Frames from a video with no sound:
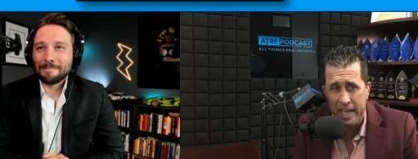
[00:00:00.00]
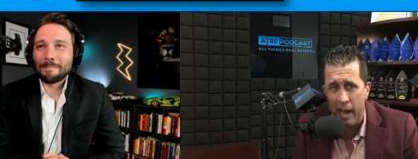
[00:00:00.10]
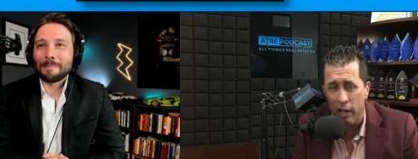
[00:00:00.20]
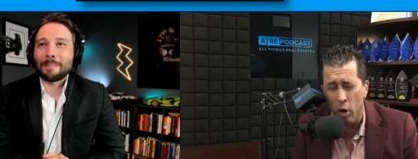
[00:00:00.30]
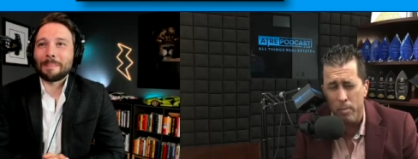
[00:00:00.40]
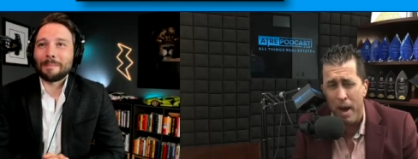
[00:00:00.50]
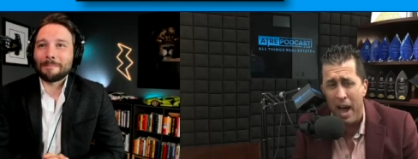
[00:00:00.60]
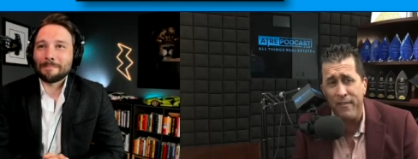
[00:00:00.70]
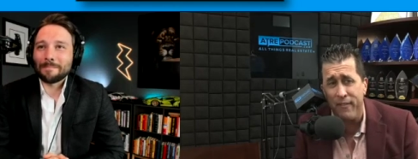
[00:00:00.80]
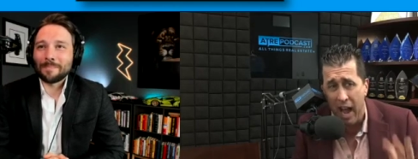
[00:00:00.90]
Speaker 1: download
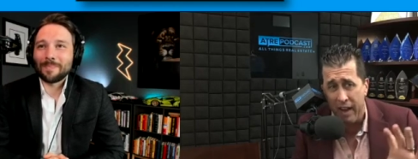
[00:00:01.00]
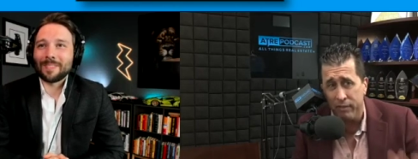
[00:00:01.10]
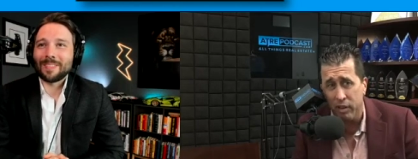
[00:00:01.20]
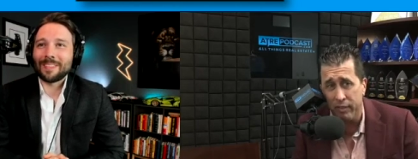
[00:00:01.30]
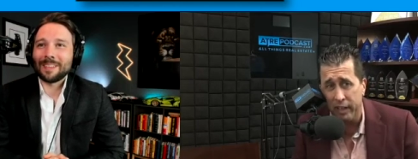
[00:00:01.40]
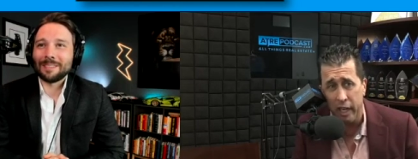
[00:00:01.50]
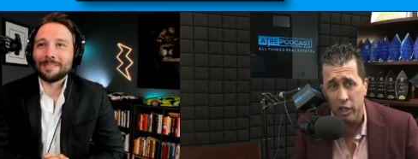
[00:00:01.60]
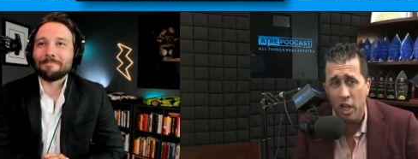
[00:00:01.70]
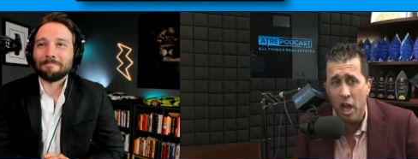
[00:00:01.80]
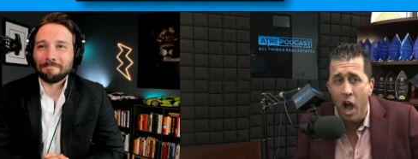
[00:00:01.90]
my five free
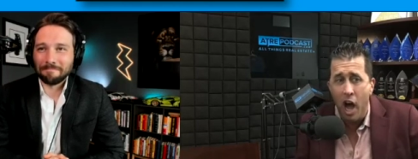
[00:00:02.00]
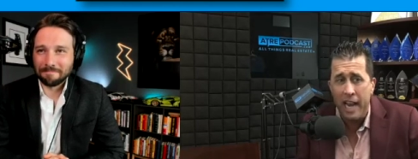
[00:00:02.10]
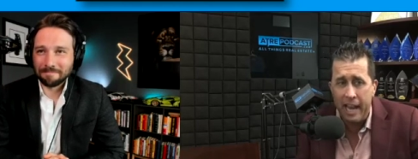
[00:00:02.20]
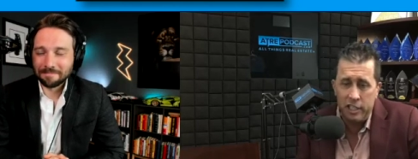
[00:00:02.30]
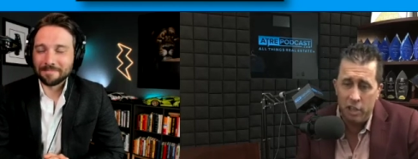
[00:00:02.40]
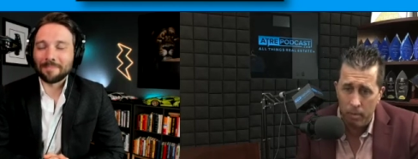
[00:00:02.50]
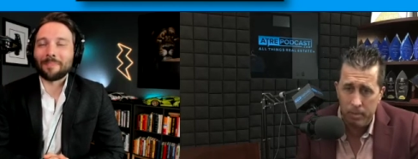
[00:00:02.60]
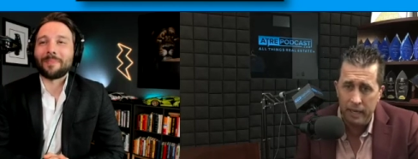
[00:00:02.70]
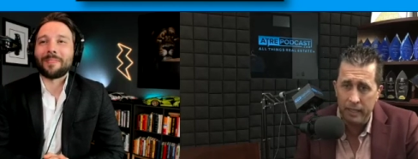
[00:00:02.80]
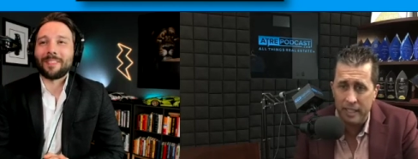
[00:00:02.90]
videos on how to start
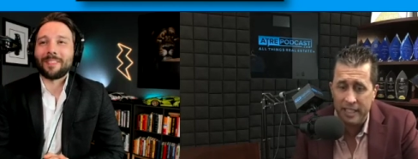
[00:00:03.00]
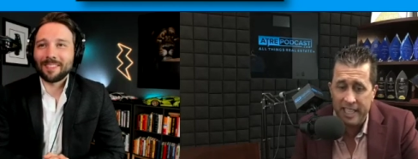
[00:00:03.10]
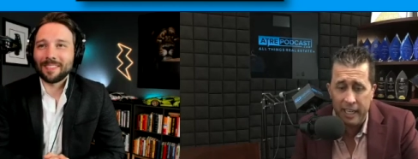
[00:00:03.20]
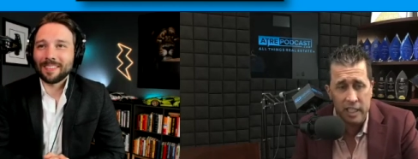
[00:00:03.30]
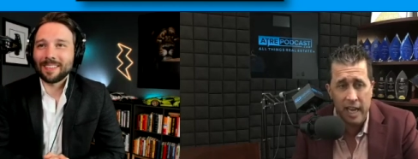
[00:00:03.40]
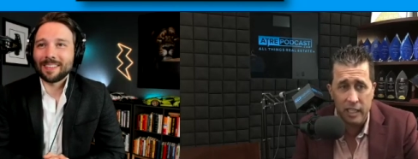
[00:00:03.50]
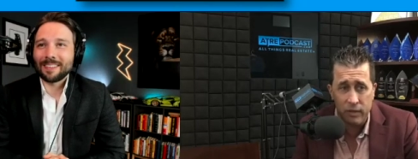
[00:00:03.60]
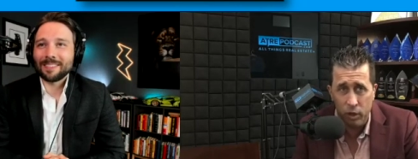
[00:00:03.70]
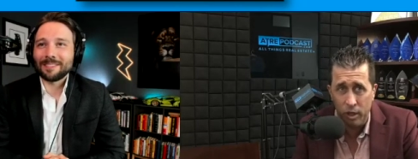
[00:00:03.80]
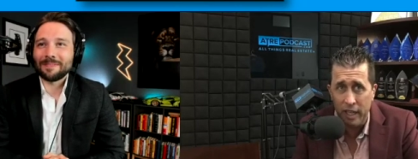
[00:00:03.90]
being
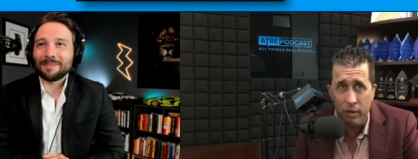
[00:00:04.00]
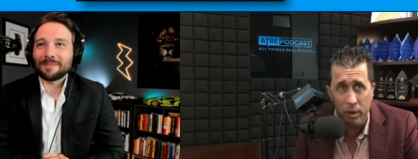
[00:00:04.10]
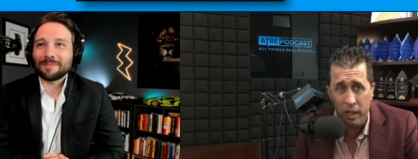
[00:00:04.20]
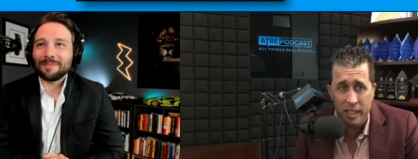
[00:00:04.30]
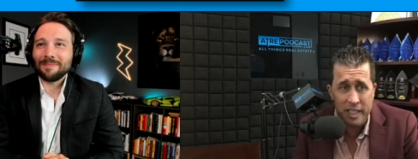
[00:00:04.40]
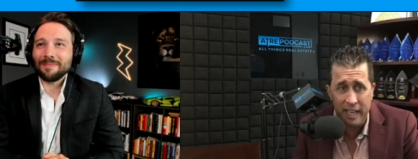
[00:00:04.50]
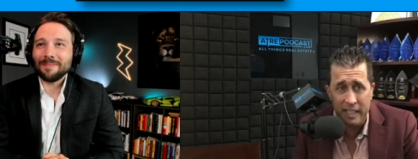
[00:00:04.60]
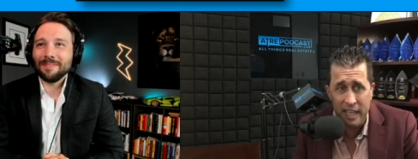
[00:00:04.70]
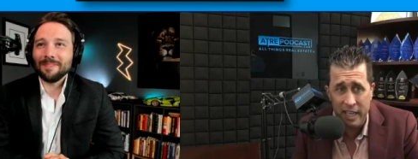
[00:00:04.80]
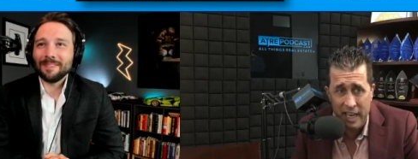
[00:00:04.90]
successful in real estate
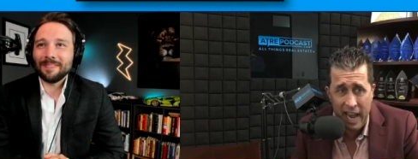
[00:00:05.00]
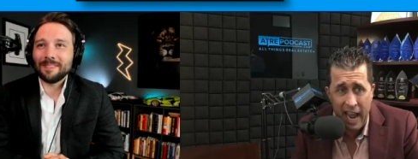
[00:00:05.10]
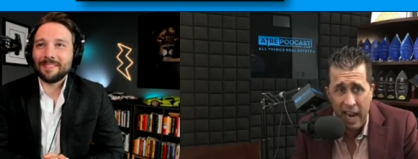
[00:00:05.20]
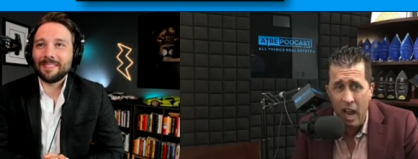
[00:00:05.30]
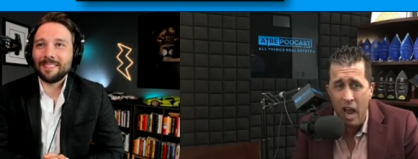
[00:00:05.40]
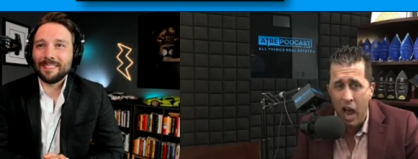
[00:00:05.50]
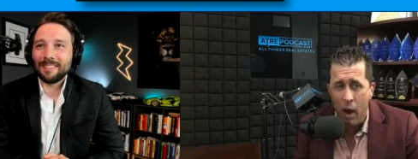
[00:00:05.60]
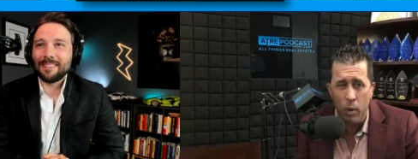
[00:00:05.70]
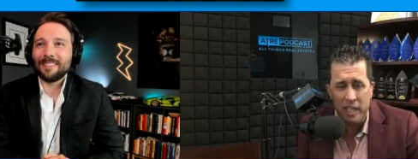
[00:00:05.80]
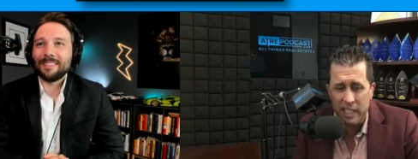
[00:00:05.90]
today. I
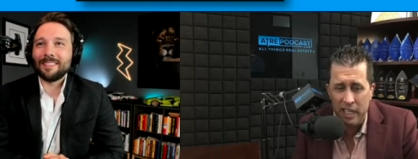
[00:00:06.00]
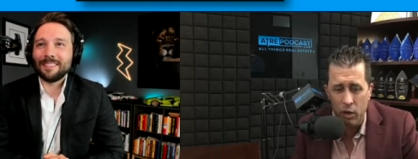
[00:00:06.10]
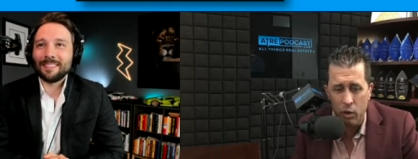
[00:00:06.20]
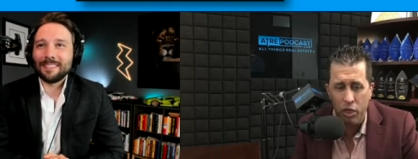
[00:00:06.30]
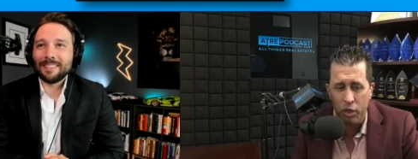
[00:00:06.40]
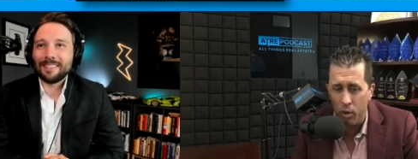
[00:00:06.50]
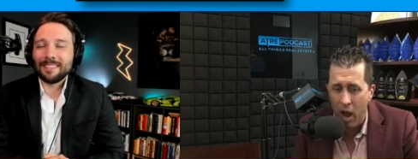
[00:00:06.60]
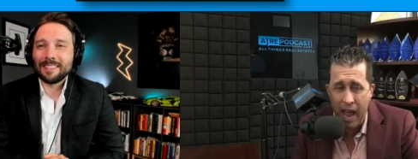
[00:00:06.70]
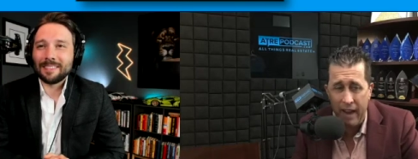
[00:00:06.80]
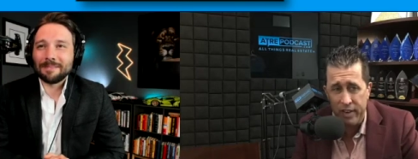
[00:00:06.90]
want to see you
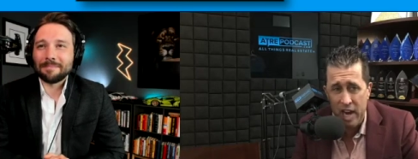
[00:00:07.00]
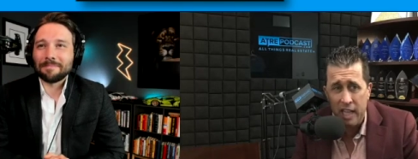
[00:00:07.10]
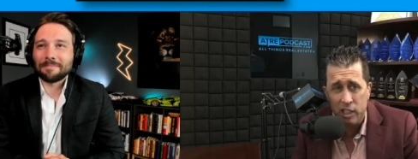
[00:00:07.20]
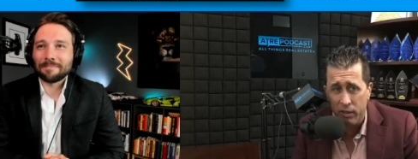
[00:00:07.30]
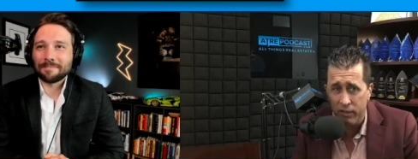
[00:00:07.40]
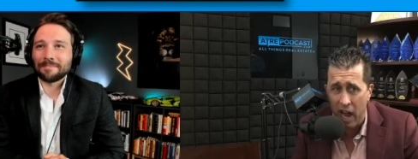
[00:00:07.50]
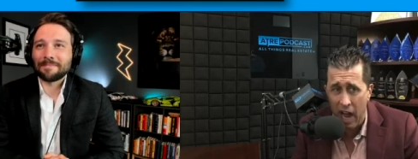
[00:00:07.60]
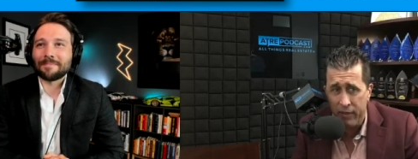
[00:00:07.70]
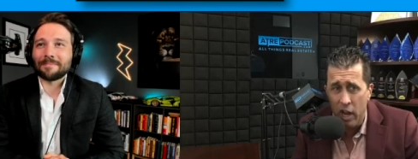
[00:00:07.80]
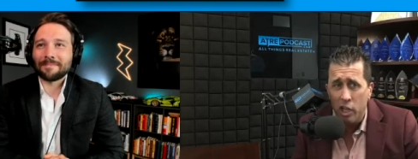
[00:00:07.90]
thrive, not
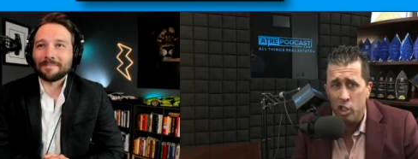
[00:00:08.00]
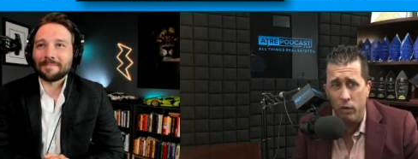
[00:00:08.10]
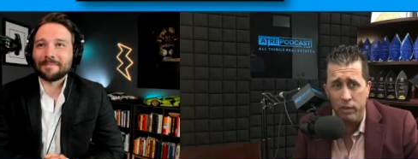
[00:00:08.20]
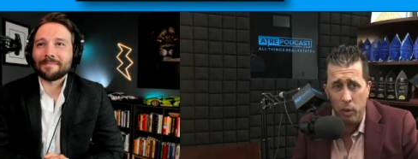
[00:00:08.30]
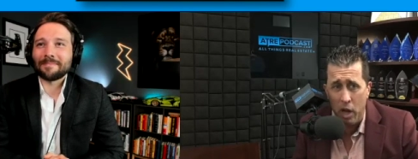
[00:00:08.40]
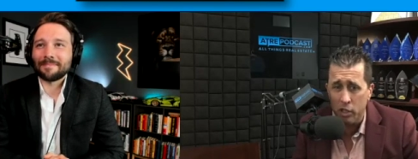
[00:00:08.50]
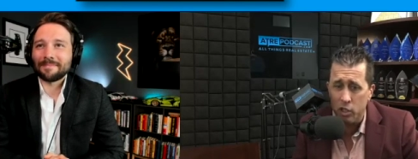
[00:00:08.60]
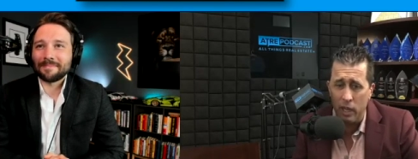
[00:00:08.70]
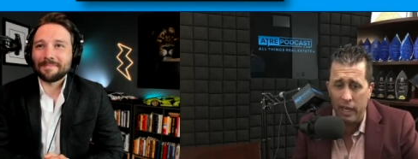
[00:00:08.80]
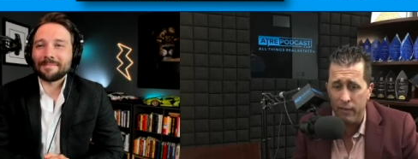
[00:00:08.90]
survive. So if you would also
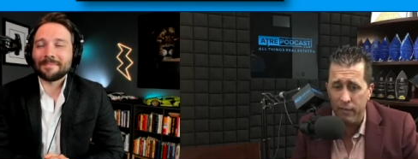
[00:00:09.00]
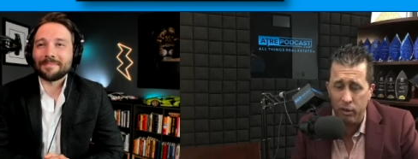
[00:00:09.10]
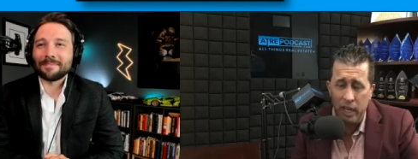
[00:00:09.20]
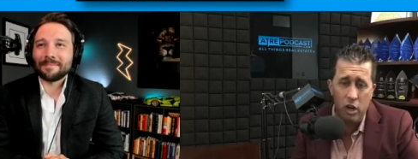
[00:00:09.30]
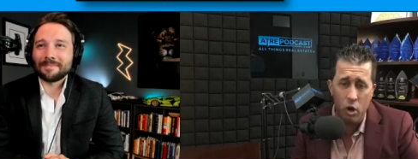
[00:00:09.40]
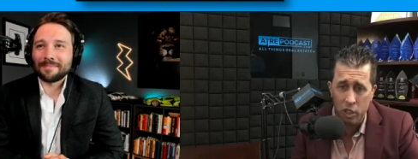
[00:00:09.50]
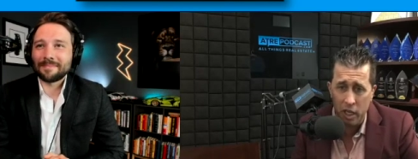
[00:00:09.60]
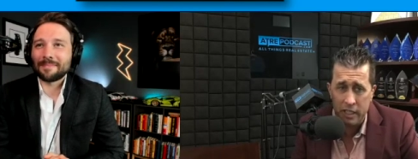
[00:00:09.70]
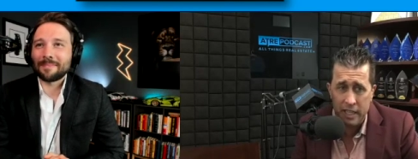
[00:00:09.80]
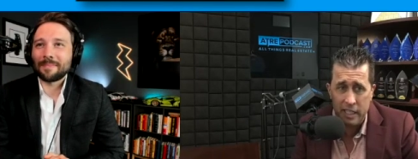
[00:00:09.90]
like a free coaching
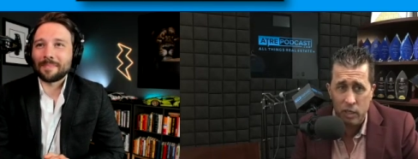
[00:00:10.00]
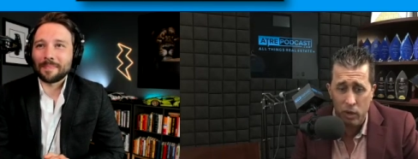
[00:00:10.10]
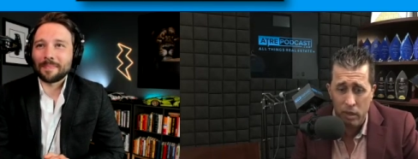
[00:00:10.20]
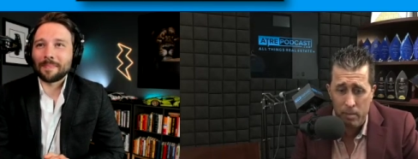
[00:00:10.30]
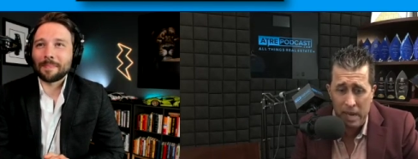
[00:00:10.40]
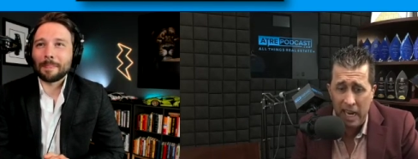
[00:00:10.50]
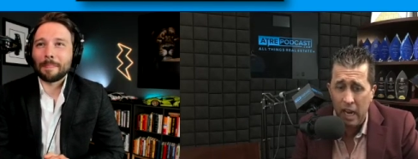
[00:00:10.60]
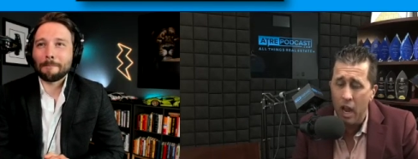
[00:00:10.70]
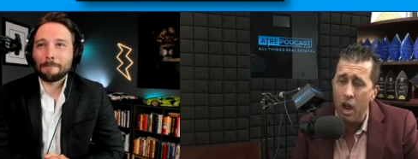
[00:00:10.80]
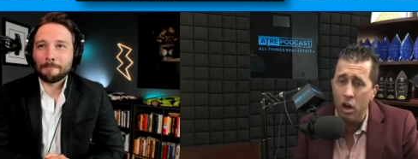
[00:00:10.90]
session with me
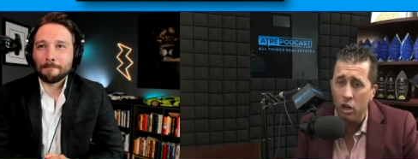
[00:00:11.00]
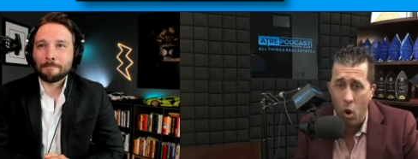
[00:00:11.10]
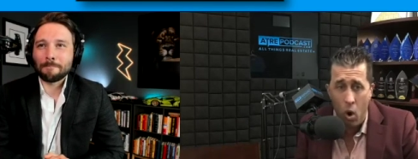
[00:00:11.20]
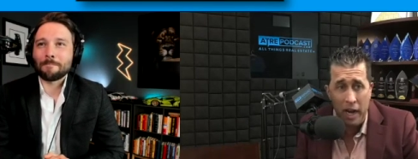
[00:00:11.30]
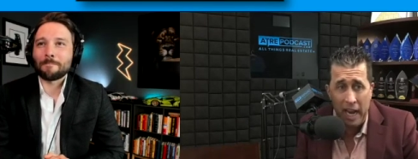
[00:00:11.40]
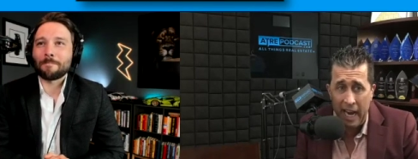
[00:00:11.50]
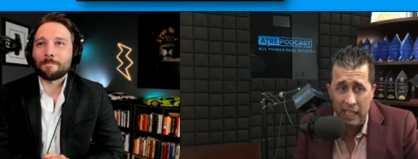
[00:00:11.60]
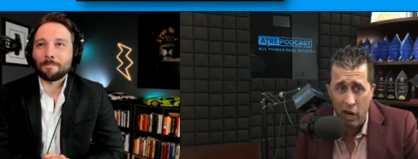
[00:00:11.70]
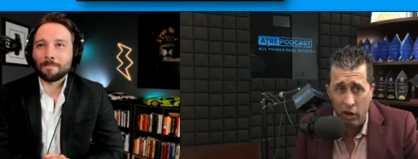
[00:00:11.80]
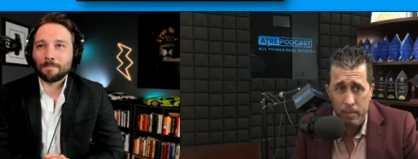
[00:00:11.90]
go on to
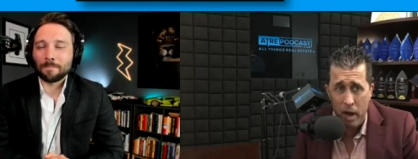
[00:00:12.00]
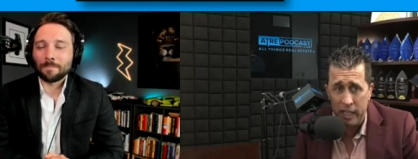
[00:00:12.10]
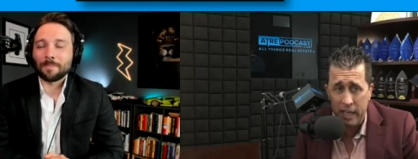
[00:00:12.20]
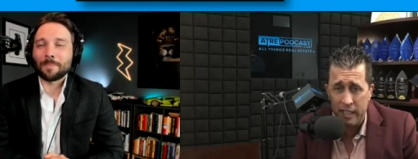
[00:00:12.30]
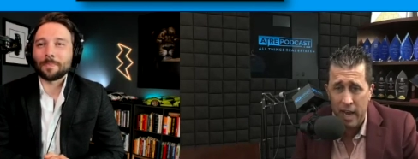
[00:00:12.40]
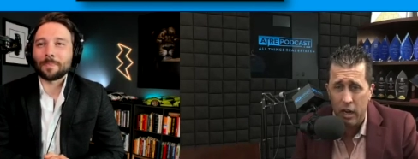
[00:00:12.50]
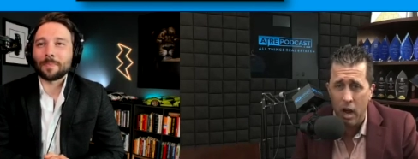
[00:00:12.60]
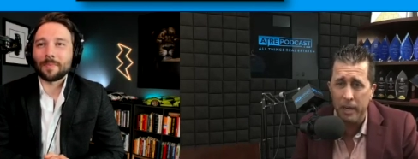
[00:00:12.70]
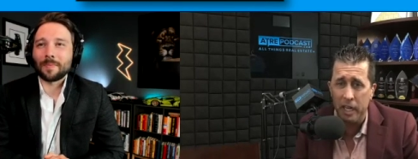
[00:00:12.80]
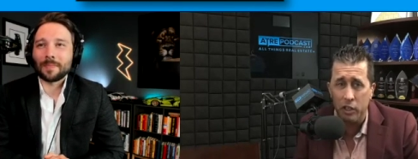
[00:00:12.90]
atrepodcast.com and you